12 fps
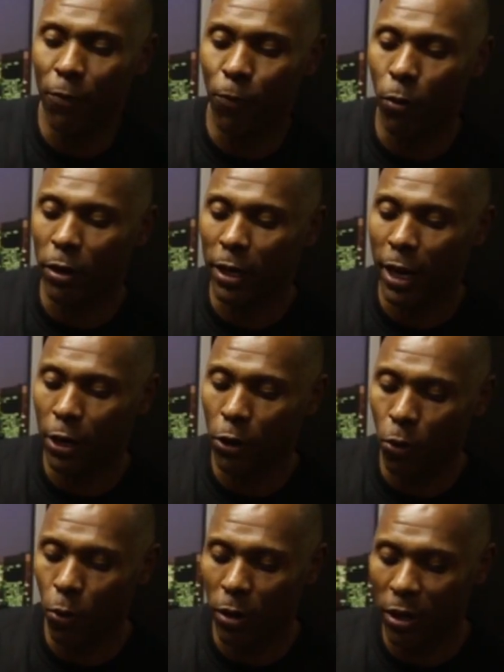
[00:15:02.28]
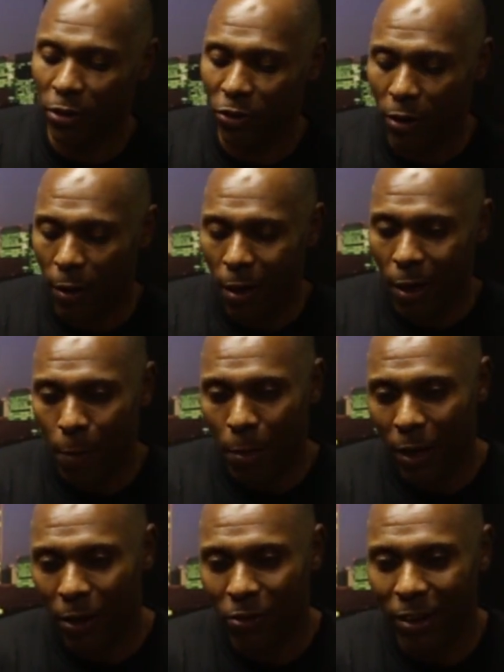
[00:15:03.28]
if what they do is
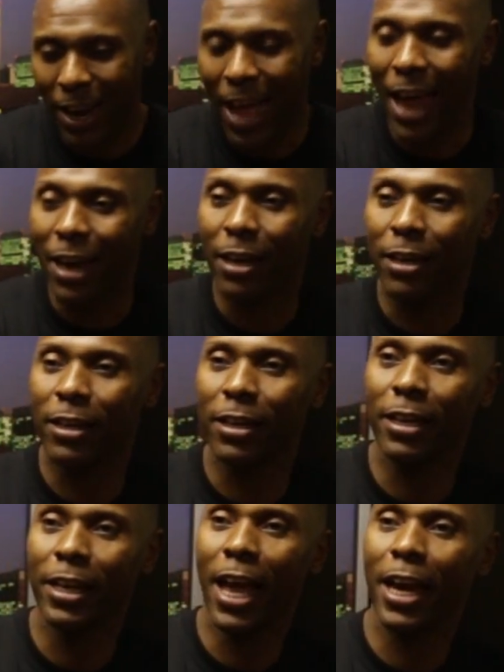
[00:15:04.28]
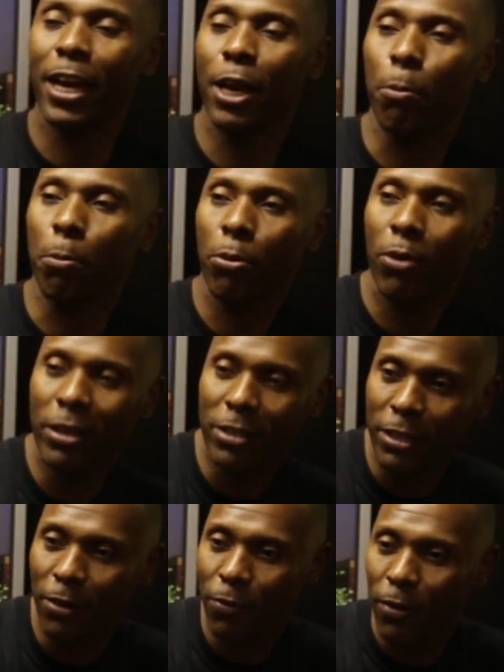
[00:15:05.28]
is not that
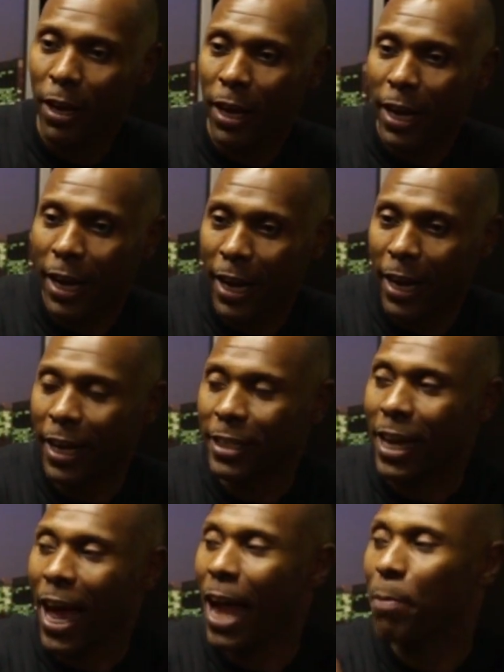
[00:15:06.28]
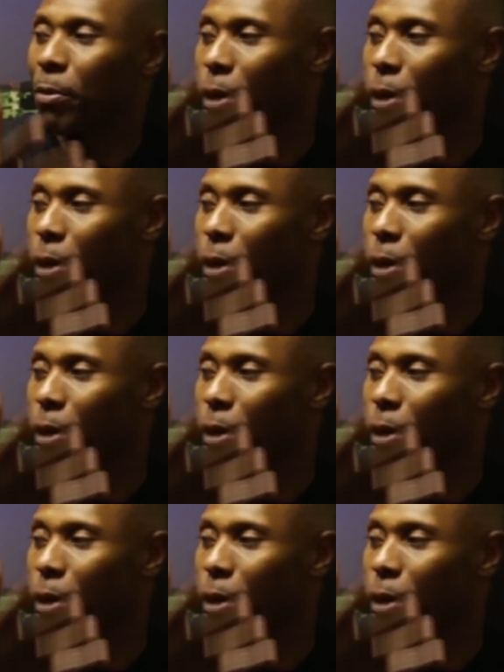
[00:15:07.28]
impressive it gets hyped